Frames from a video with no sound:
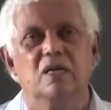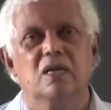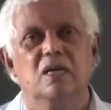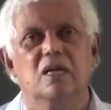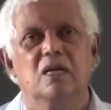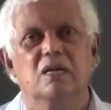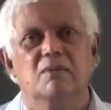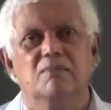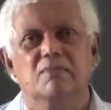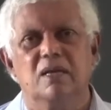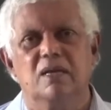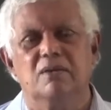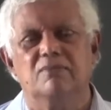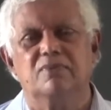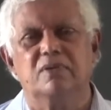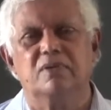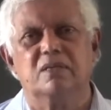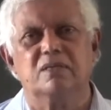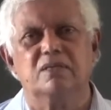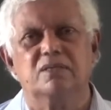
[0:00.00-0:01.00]
May every
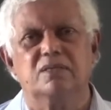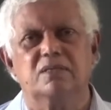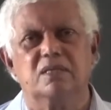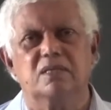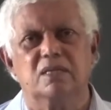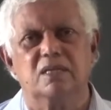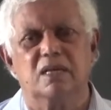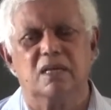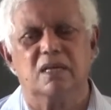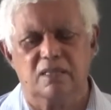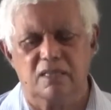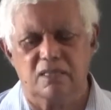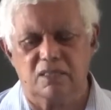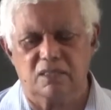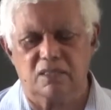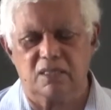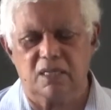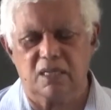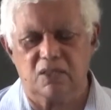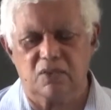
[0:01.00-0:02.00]
Christian get this
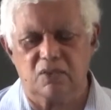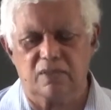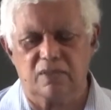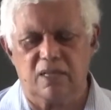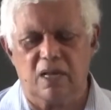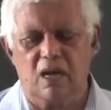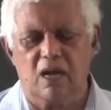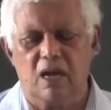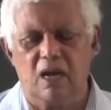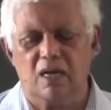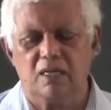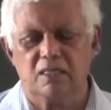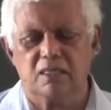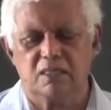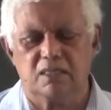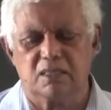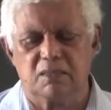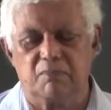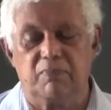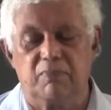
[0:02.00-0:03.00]
thing into their heart.
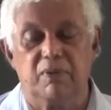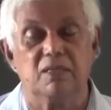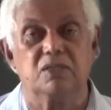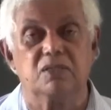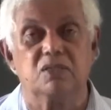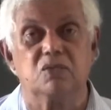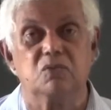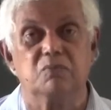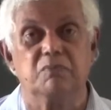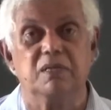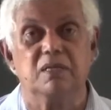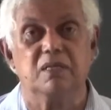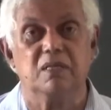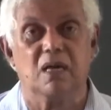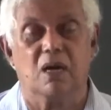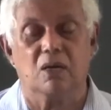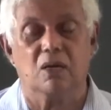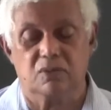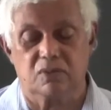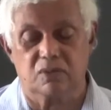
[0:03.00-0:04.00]
It's a pleasure to be in the
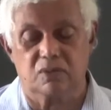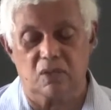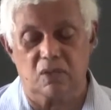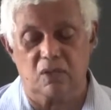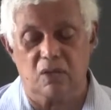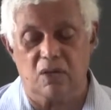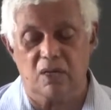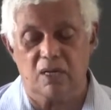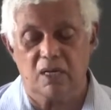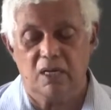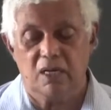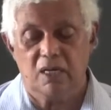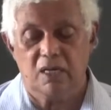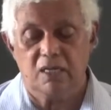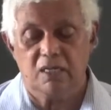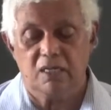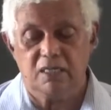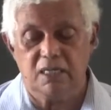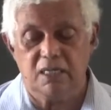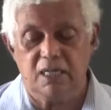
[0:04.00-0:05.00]
house of the Lord.
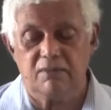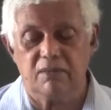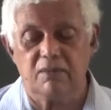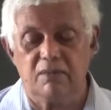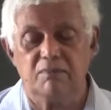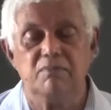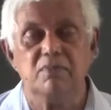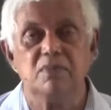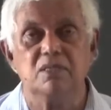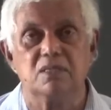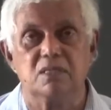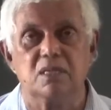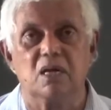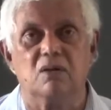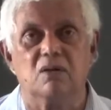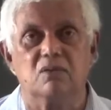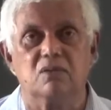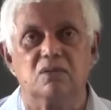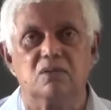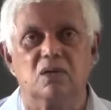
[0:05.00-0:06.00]
Never miss
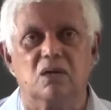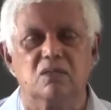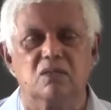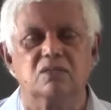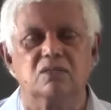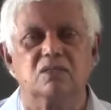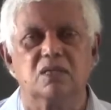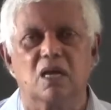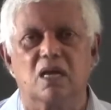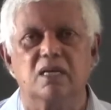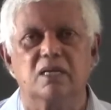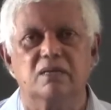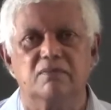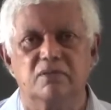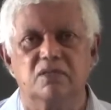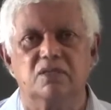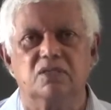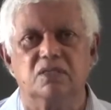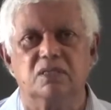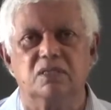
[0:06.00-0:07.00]
out on Sunday
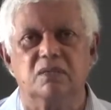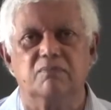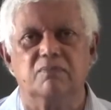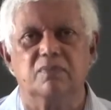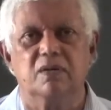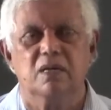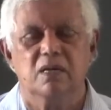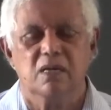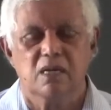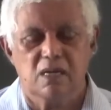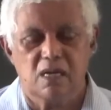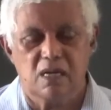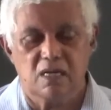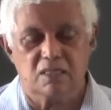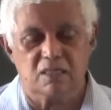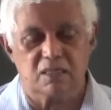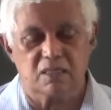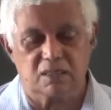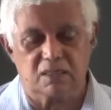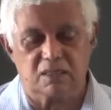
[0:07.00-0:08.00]
worship. It's
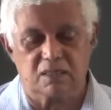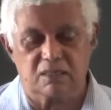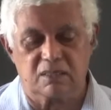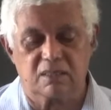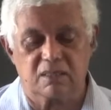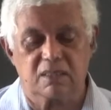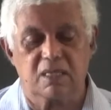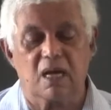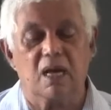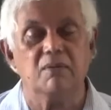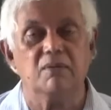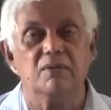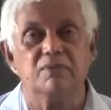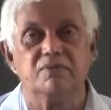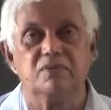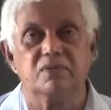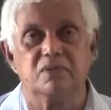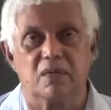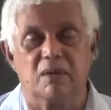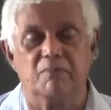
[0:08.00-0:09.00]
a time of
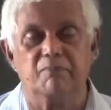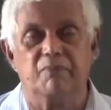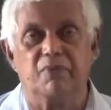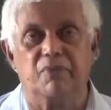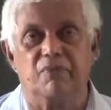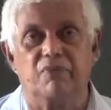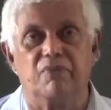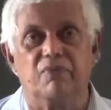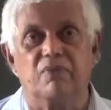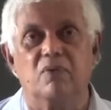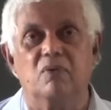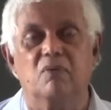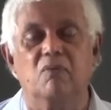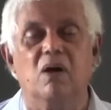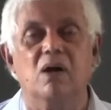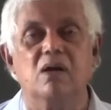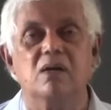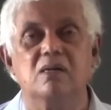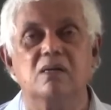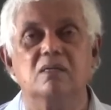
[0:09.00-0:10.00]
trumpets.
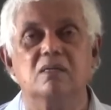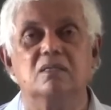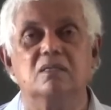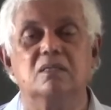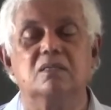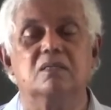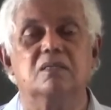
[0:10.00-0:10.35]
What does